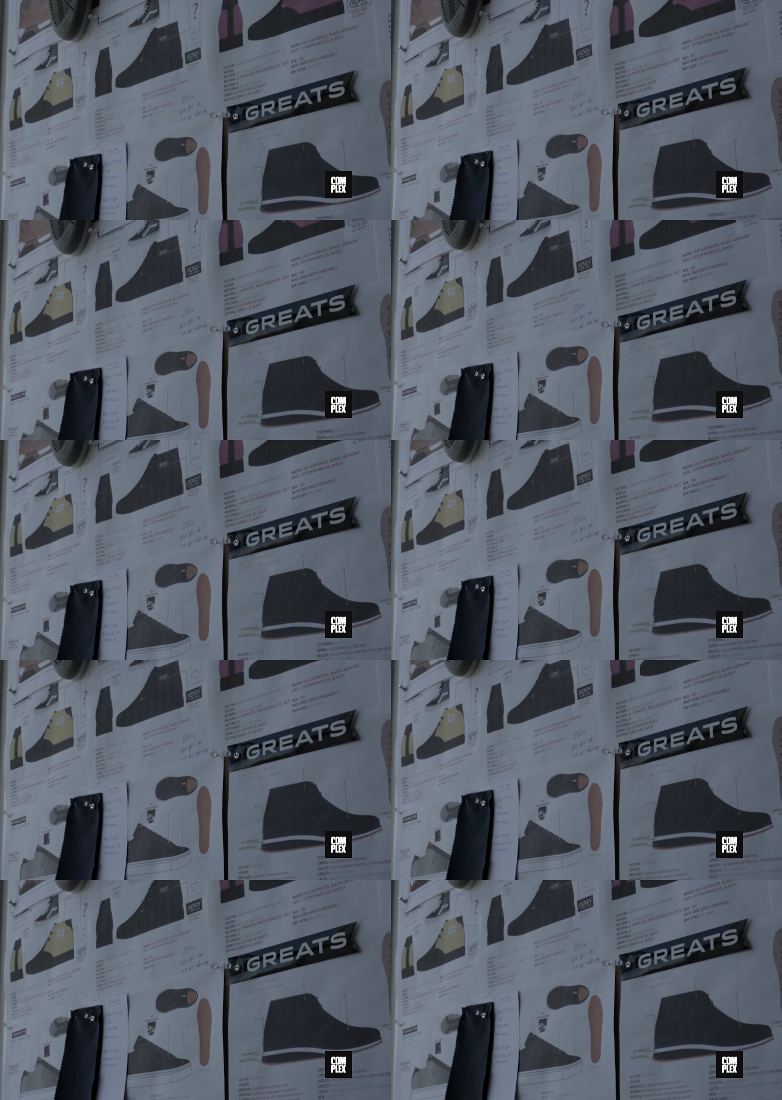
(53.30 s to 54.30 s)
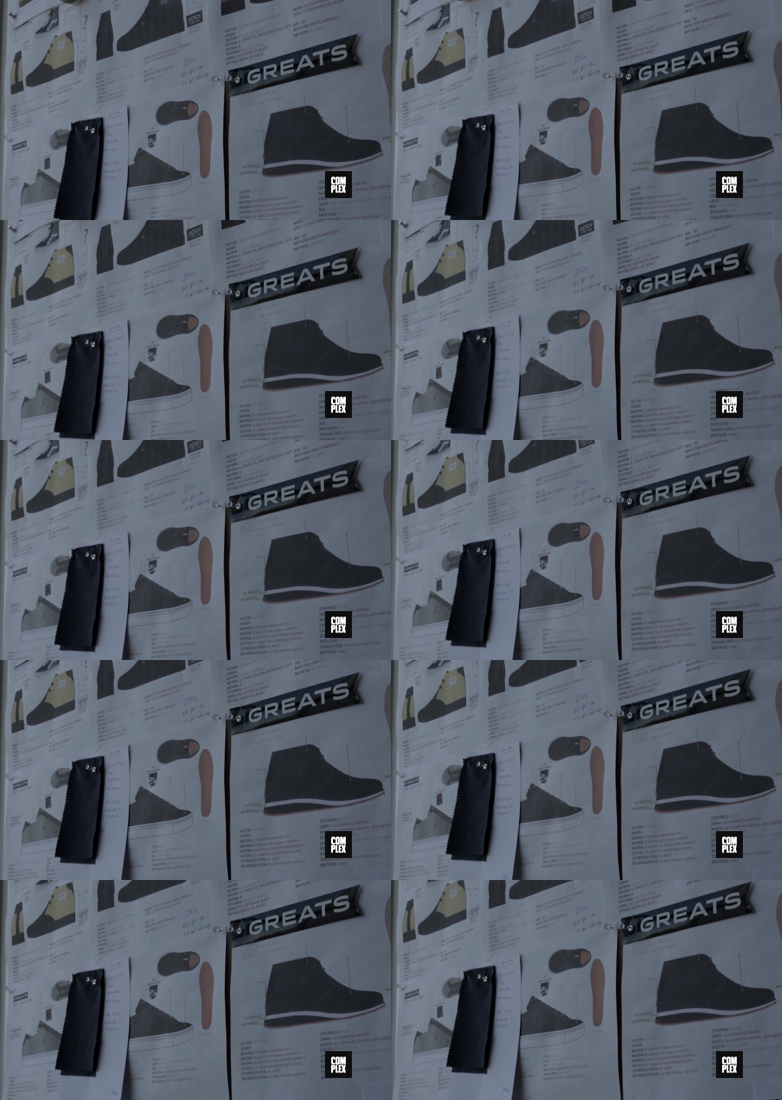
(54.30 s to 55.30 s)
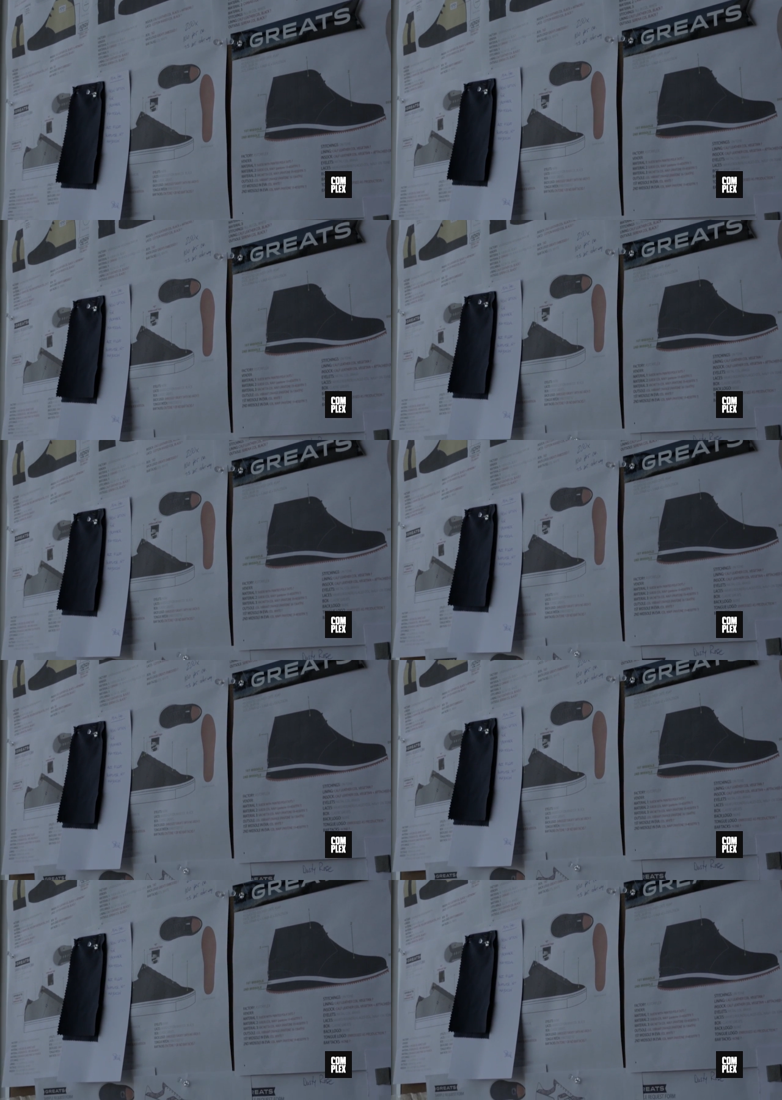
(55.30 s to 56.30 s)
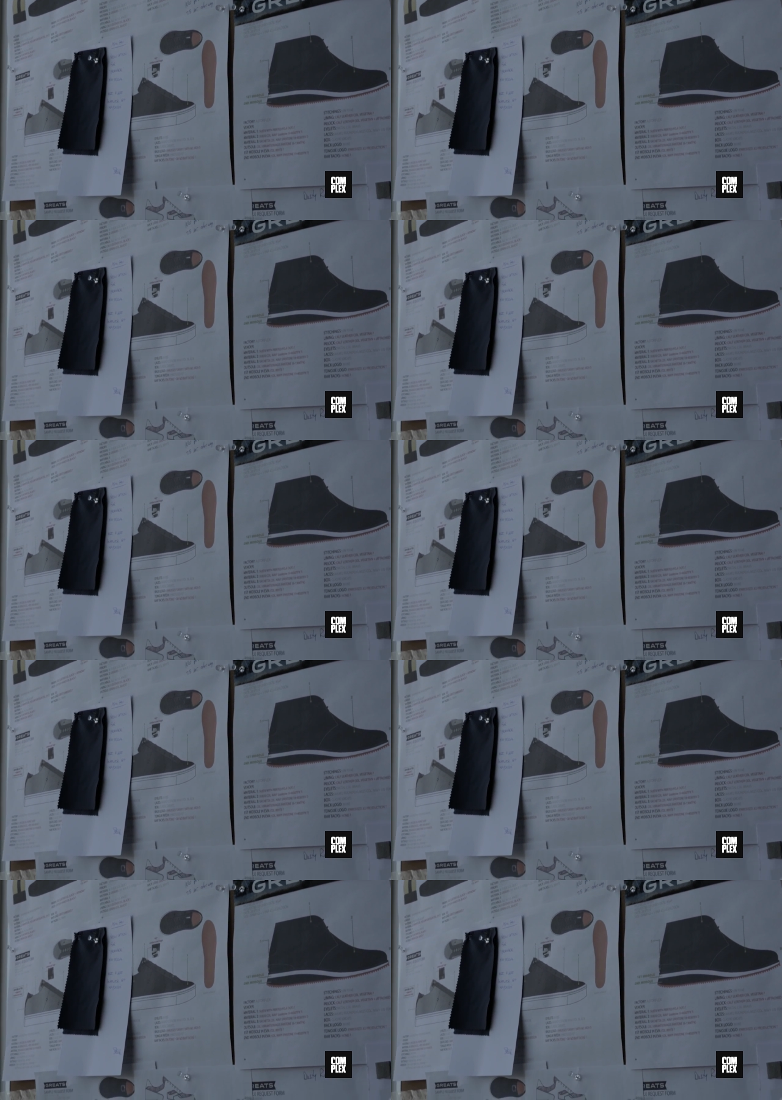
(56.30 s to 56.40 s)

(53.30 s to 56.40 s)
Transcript: (no speaker visible)